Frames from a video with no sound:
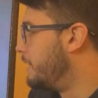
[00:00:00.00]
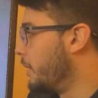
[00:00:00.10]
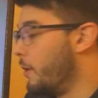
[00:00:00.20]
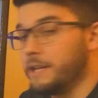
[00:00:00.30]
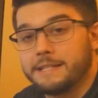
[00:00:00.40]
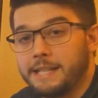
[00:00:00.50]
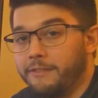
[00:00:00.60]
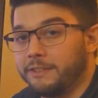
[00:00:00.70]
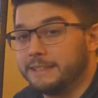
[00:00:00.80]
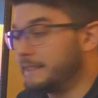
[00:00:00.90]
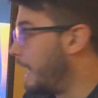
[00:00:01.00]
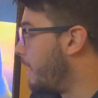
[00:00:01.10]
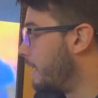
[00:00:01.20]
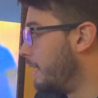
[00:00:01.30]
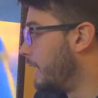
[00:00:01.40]
Tony is definitely
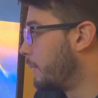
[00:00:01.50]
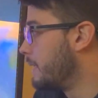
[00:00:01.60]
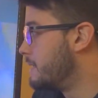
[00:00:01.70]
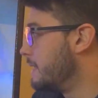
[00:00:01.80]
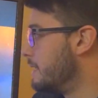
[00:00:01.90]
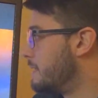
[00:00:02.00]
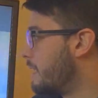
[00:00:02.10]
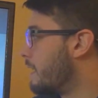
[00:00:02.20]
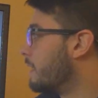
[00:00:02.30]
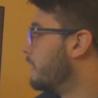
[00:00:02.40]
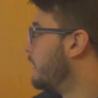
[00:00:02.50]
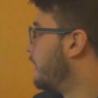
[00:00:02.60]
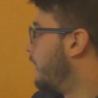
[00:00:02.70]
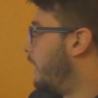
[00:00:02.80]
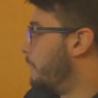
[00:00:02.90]
scared. He doesn't like what he sees there.
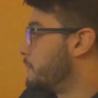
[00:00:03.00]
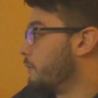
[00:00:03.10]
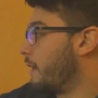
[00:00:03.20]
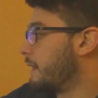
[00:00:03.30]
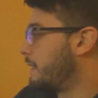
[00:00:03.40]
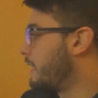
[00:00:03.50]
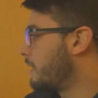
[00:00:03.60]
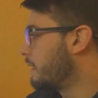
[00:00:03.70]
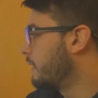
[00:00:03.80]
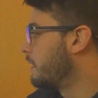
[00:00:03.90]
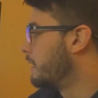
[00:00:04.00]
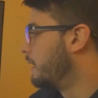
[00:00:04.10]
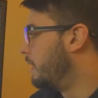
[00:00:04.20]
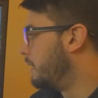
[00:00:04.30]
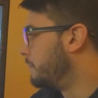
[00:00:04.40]
So right there,
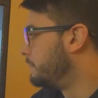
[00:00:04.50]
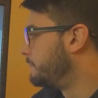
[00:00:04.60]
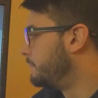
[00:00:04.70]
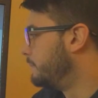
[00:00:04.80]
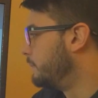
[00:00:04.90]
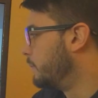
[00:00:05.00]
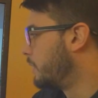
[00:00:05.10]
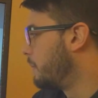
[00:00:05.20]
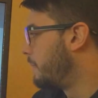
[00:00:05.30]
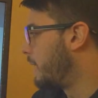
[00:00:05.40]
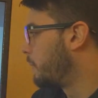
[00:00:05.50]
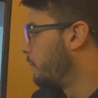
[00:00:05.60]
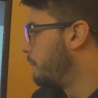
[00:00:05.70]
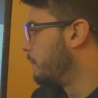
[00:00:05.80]
we'll go back one